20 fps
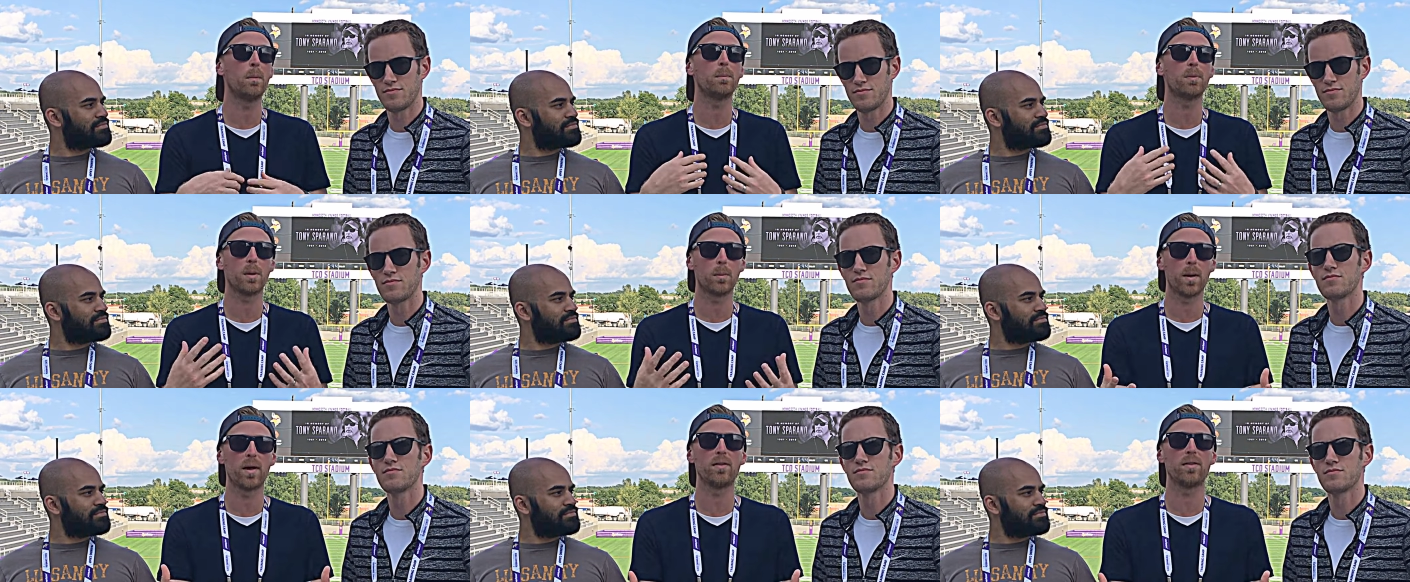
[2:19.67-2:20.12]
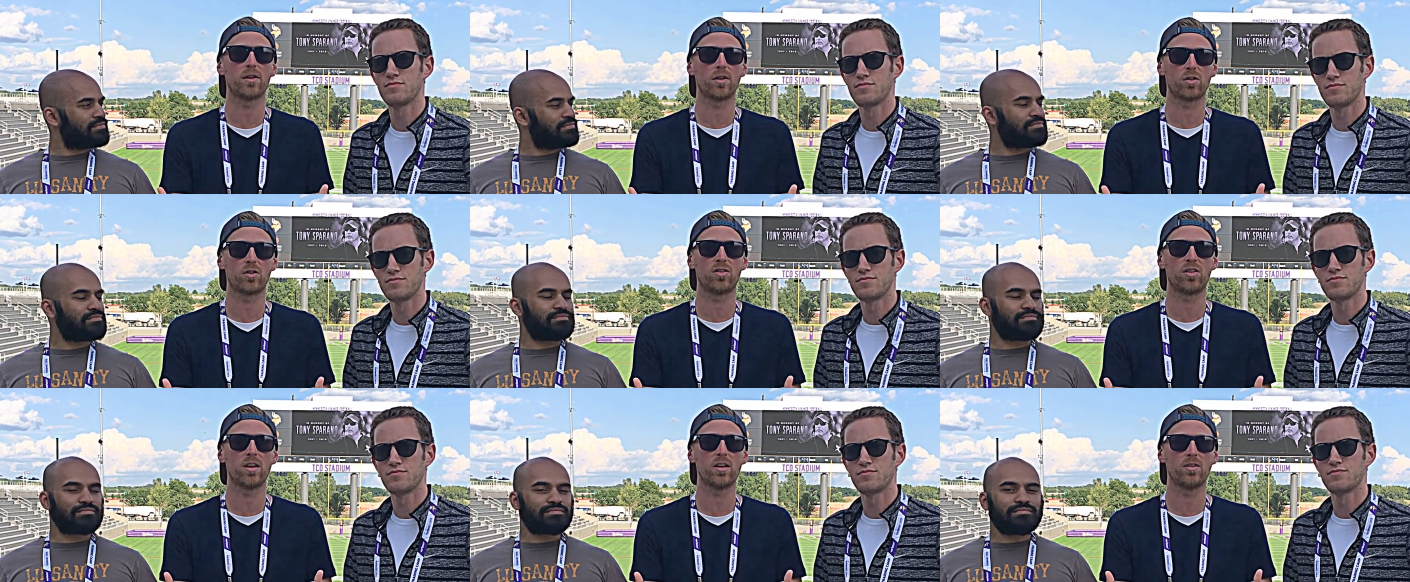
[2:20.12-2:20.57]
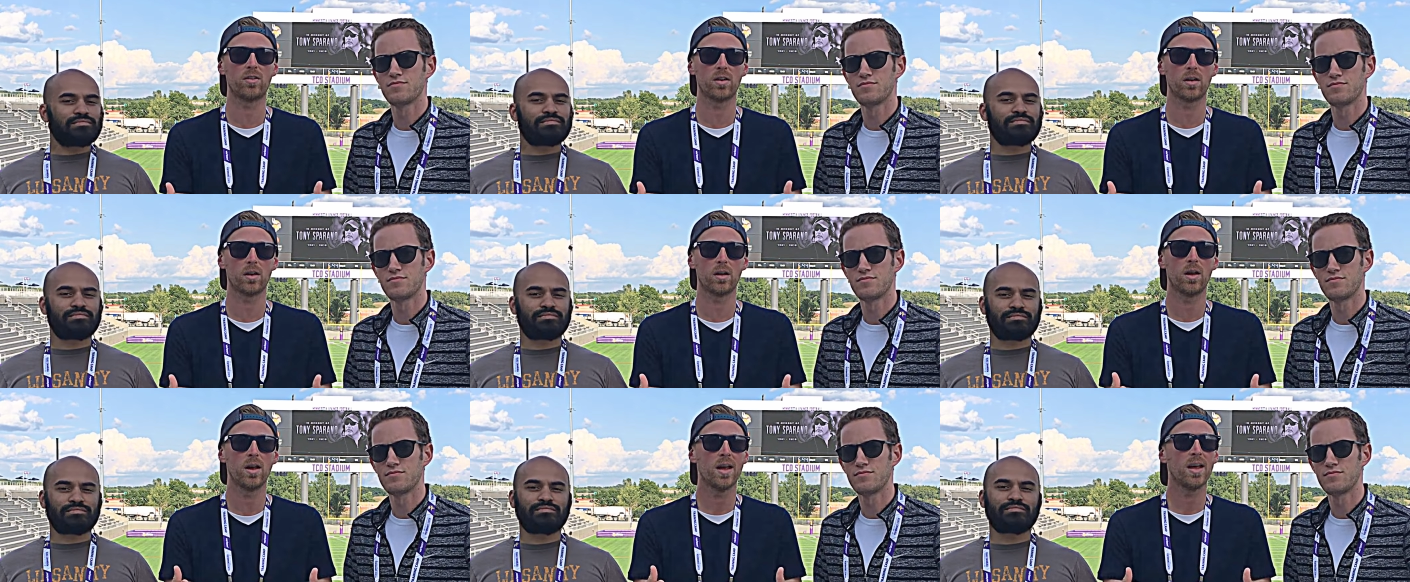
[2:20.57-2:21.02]
Speaker 1: implement this
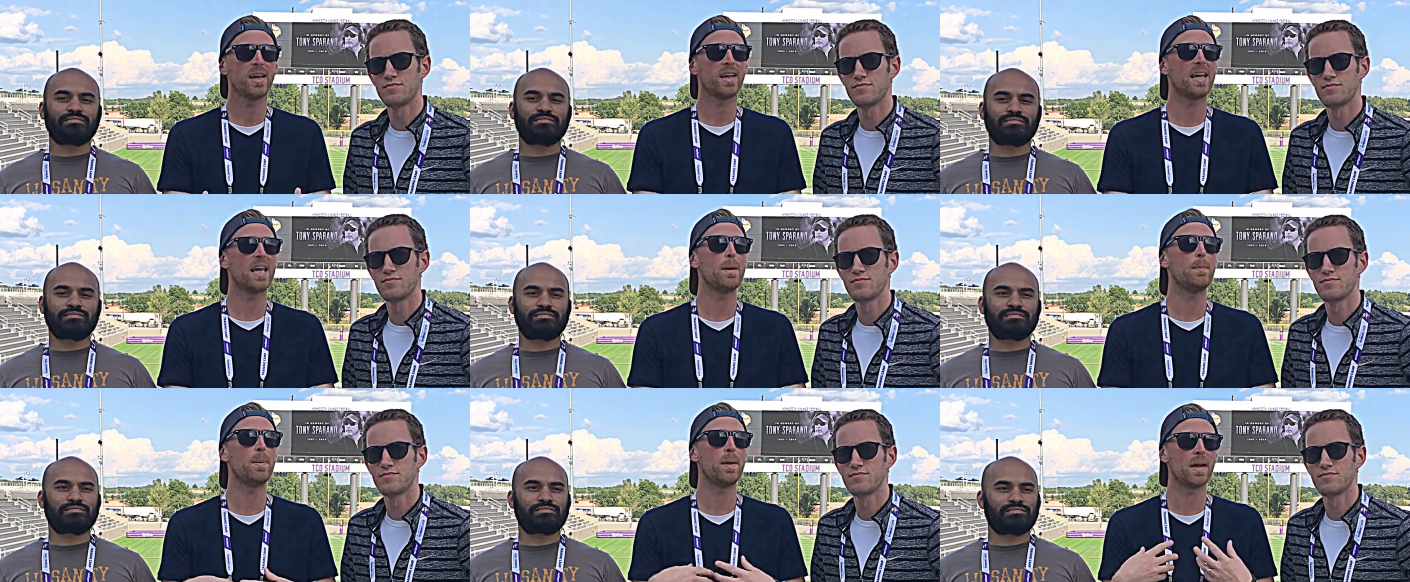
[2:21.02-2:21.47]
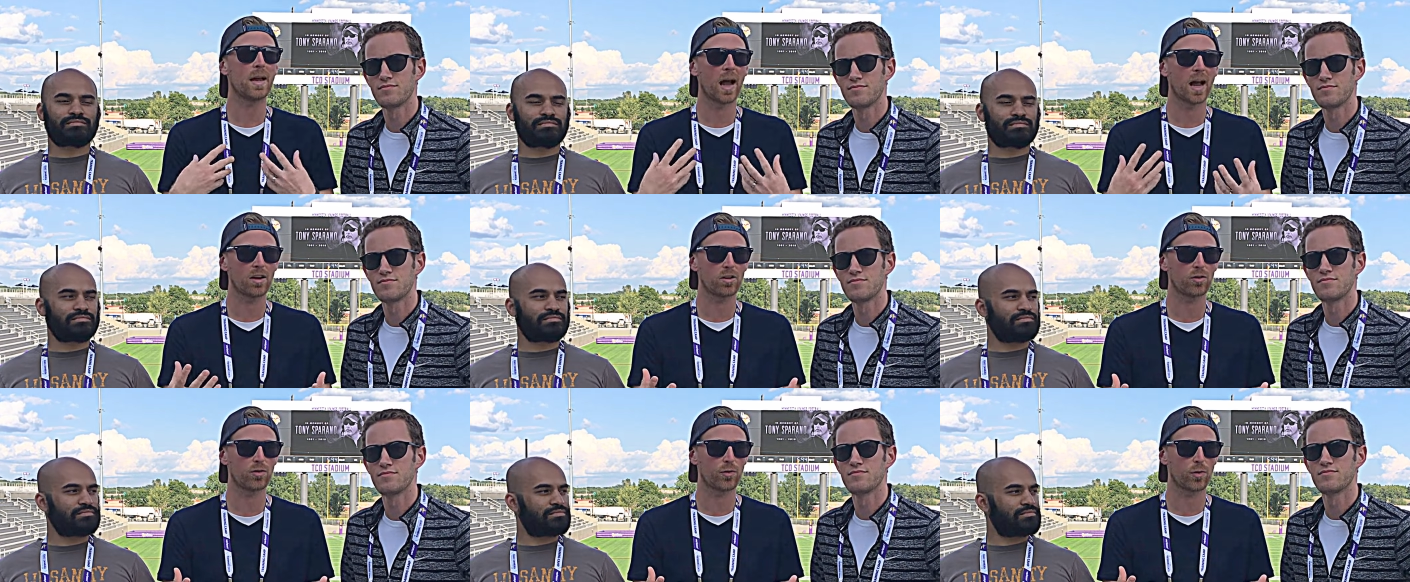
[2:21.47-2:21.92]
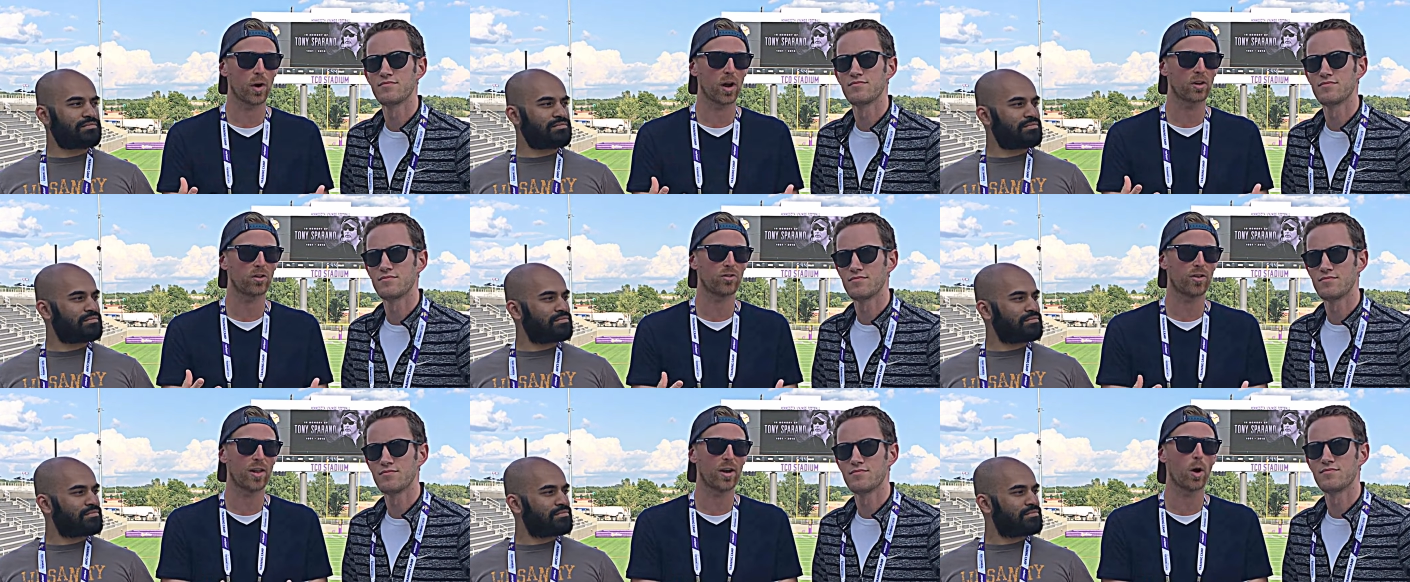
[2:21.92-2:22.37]
season, keeping guys fresh.